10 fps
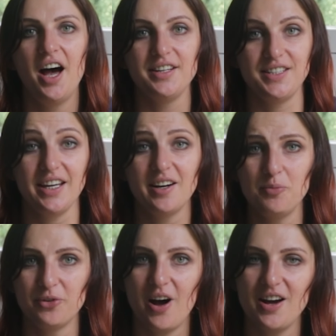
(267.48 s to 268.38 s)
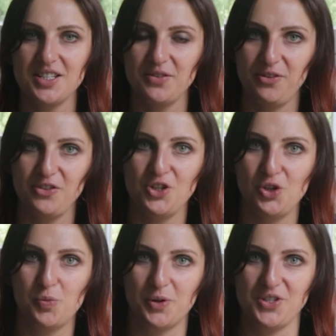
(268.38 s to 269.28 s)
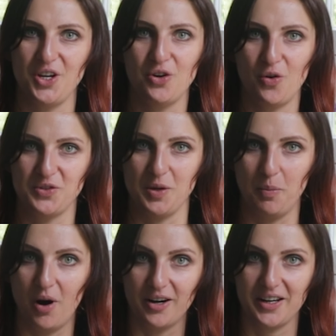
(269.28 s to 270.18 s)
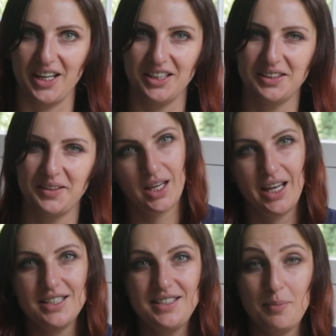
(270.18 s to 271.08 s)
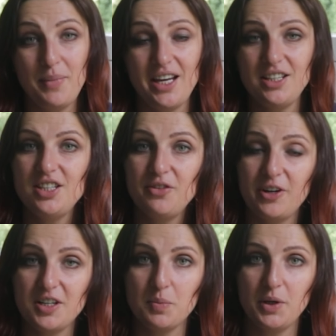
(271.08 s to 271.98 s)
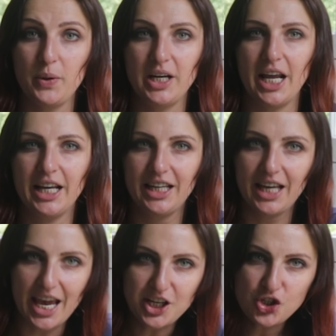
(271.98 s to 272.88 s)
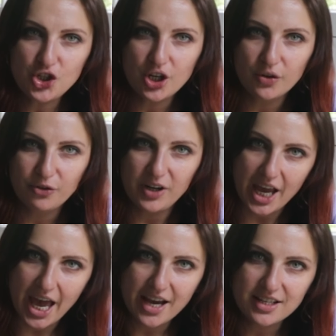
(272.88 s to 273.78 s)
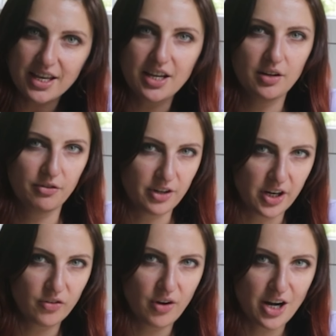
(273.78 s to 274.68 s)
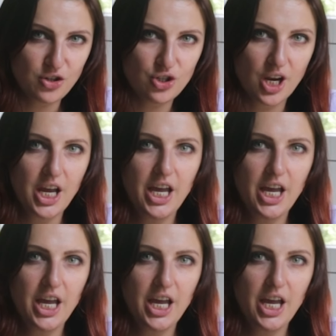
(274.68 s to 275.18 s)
They comprise 52% of the market. The main difference between cage-free eggs and a free range